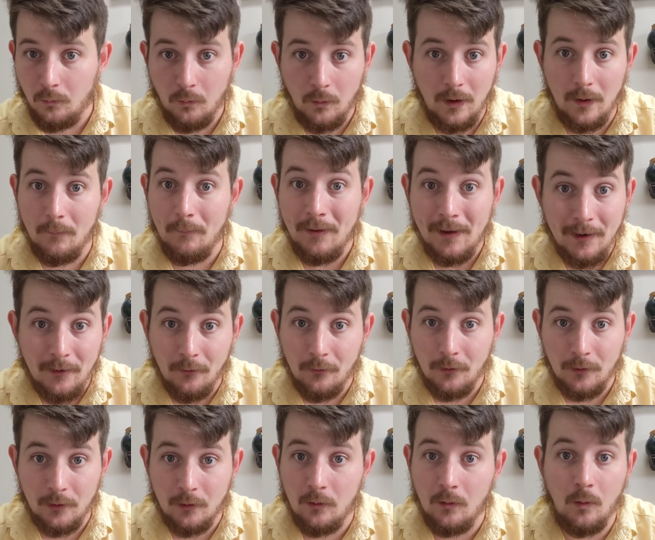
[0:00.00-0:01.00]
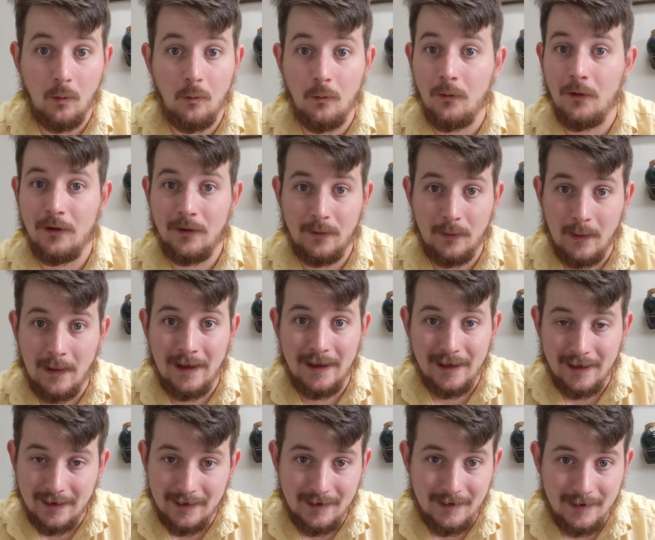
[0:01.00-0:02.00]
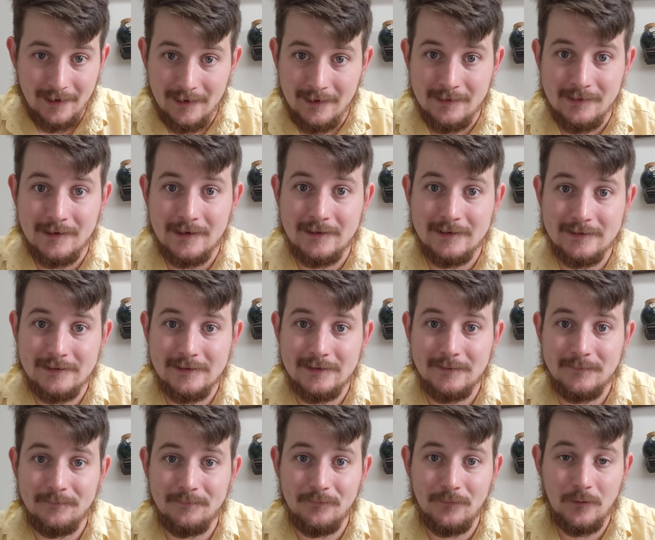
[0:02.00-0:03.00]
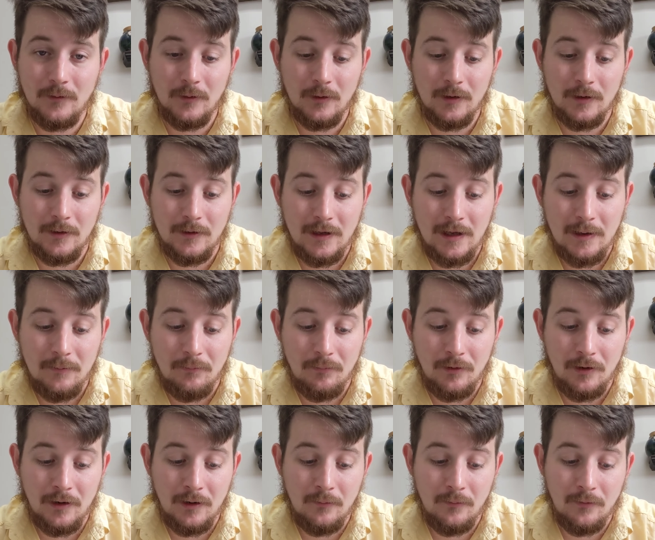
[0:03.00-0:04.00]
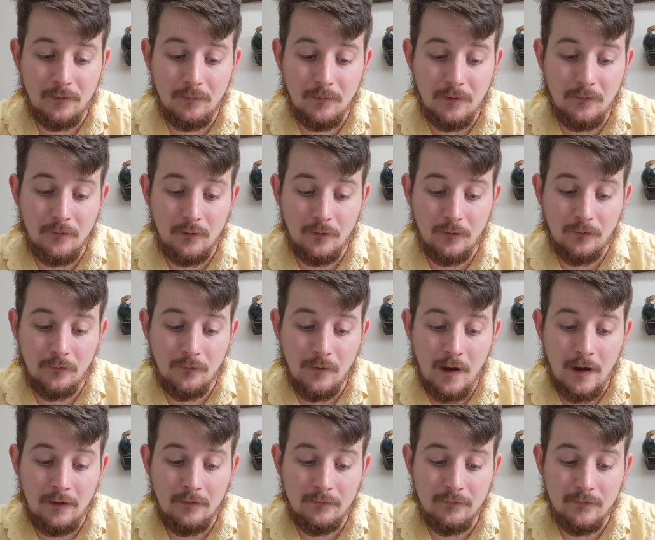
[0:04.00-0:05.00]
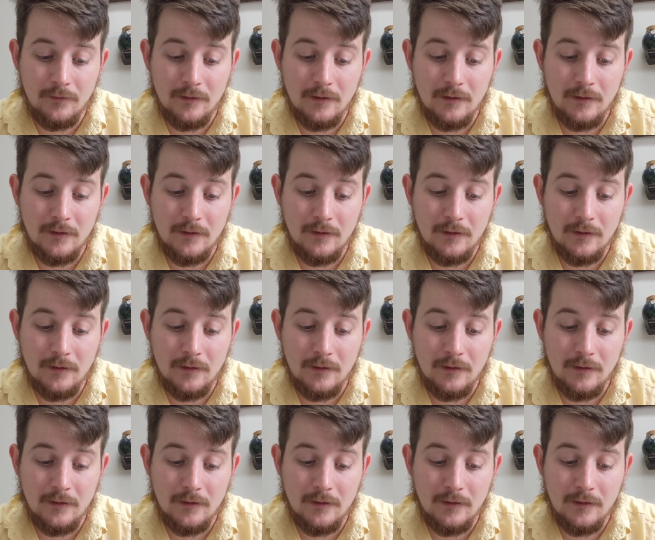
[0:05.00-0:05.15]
We appear in glory like he does. Go ahead and keep reading with me, verse 5.